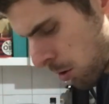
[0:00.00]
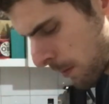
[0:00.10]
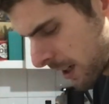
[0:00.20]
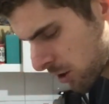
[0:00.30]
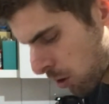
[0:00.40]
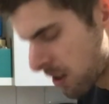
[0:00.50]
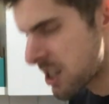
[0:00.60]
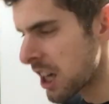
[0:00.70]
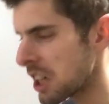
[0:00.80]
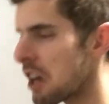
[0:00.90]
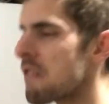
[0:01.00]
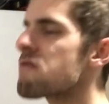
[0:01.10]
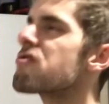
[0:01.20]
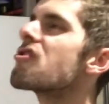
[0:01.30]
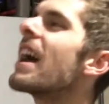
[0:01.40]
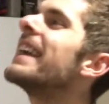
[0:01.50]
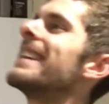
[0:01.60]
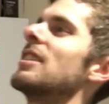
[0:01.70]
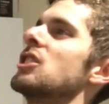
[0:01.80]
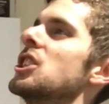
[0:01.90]
minutes or until
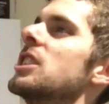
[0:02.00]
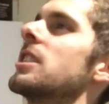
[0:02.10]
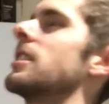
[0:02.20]
fragrant.